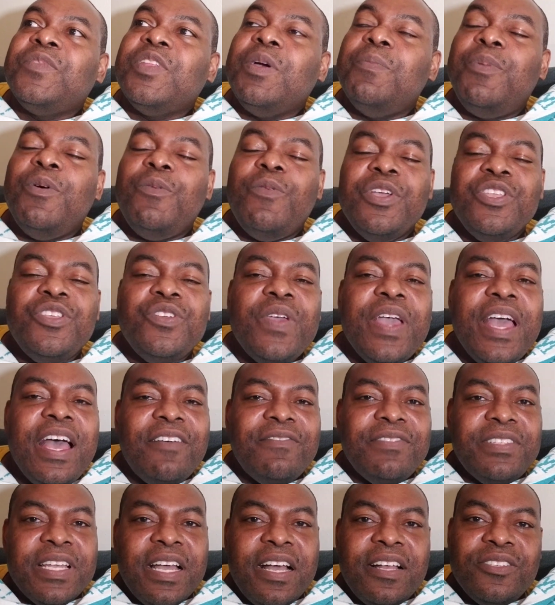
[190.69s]
But when you
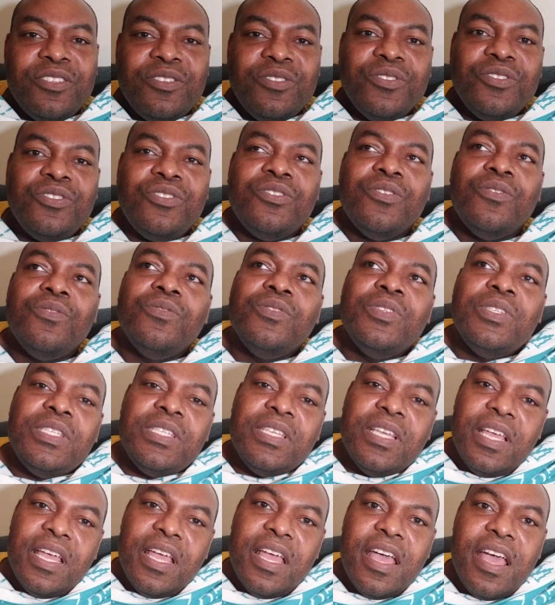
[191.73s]
have tonsil stones,
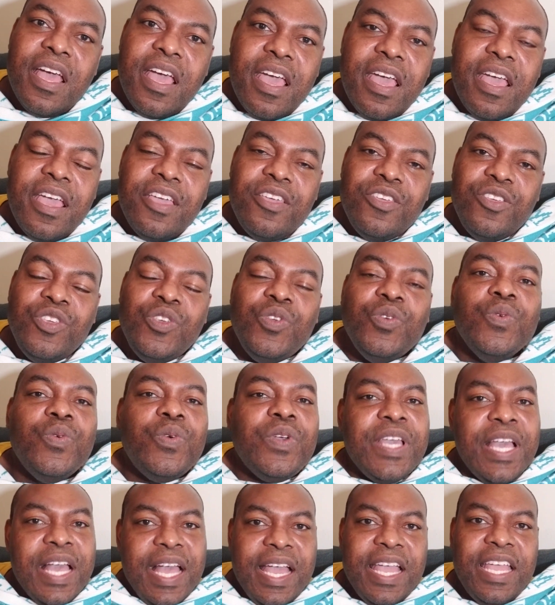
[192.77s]

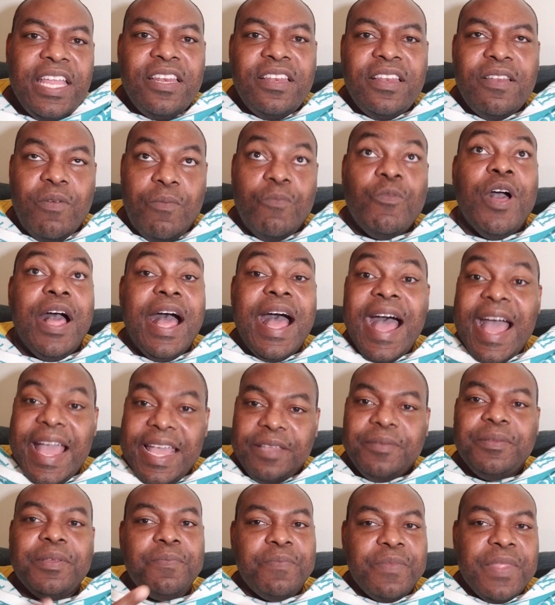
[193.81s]
I'm
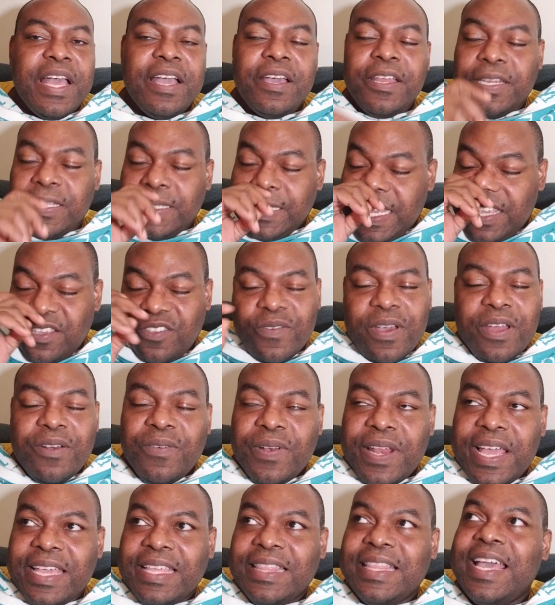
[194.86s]
not gonna say you, I don't
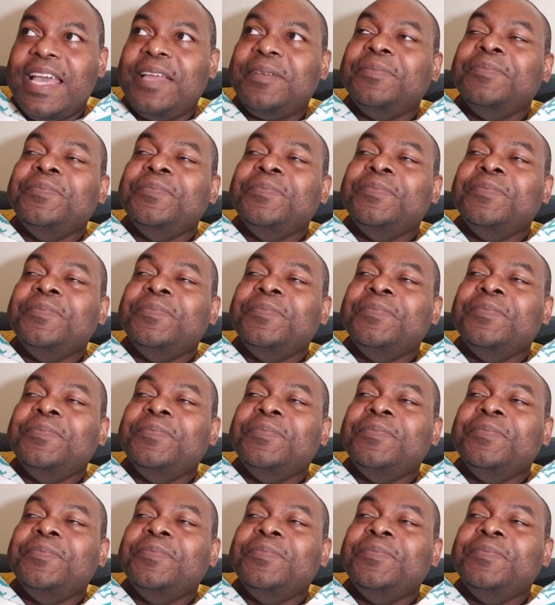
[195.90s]
like that.